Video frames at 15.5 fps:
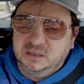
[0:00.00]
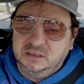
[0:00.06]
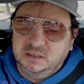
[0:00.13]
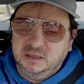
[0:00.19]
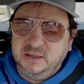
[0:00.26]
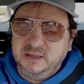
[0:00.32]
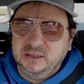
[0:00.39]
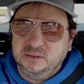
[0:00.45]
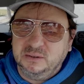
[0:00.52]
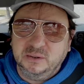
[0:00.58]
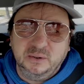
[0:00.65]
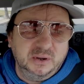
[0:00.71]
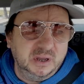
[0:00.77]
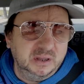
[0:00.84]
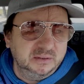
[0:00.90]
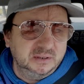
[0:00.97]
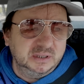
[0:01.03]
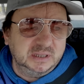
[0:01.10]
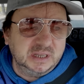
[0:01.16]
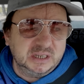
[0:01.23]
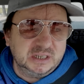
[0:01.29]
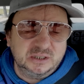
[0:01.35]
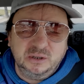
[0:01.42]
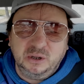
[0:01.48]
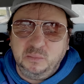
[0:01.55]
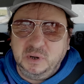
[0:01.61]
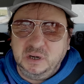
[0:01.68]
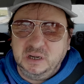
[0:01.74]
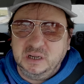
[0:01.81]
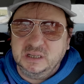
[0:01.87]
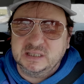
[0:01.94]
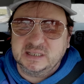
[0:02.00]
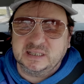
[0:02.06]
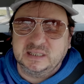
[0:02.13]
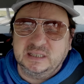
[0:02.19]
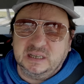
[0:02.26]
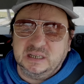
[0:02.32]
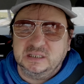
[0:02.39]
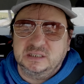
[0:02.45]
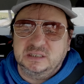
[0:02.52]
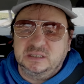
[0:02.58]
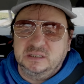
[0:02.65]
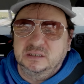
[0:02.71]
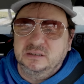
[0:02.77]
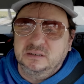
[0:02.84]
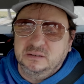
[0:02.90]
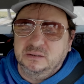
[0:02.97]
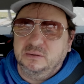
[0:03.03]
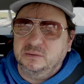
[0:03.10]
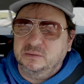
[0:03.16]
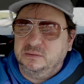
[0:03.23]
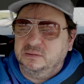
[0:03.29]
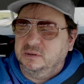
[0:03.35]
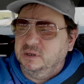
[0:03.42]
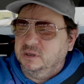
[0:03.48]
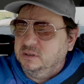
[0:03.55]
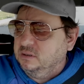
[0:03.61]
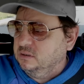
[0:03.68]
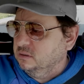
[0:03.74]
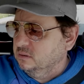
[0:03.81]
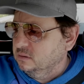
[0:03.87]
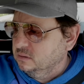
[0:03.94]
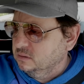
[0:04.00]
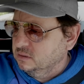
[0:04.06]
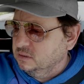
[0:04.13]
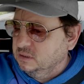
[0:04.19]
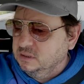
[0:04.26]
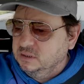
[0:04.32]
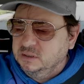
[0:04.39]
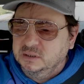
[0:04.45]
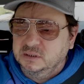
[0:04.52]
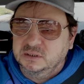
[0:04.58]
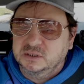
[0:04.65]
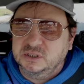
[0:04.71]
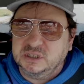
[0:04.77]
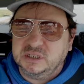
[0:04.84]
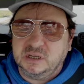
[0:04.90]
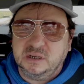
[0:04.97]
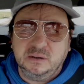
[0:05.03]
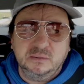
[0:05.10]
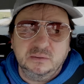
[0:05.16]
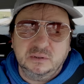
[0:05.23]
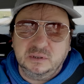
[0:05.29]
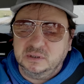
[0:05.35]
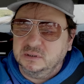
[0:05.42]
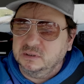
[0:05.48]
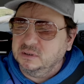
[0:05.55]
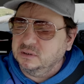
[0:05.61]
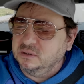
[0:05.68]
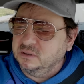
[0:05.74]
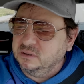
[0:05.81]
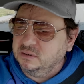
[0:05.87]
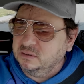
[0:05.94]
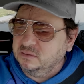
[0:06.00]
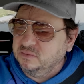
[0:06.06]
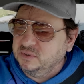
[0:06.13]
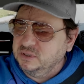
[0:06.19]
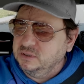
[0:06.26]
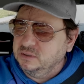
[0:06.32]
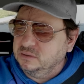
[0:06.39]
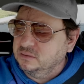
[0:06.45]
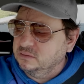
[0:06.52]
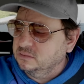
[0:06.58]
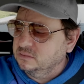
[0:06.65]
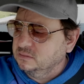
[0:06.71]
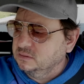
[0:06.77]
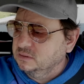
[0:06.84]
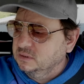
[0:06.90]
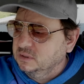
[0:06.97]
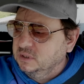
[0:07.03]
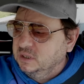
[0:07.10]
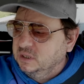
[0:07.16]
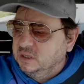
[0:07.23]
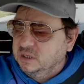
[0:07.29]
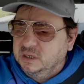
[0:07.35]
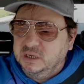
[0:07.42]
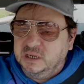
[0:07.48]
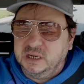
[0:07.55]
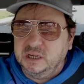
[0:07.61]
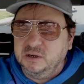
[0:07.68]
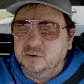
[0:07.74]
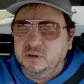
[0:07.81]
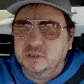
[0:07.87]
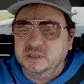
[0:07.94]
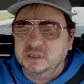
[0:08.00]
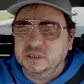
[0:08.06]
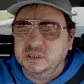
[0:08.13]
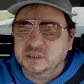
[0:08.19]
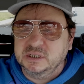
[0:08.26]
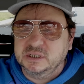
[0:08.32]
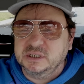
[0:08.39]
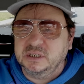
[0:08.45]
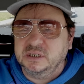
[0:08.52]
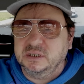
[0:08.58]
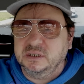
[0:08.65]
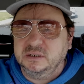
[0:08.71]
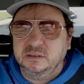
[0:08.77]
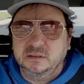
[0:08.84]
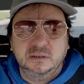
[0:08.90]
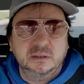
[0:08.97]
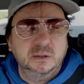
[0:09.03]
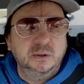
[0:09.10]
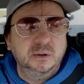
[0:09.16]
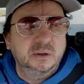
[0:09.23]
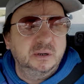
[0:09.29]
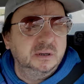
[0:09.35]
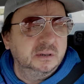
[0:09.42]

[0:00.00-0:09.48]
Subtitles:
You need to know how to detach. Normally it's attached all together, sound and video. Anyway, this is look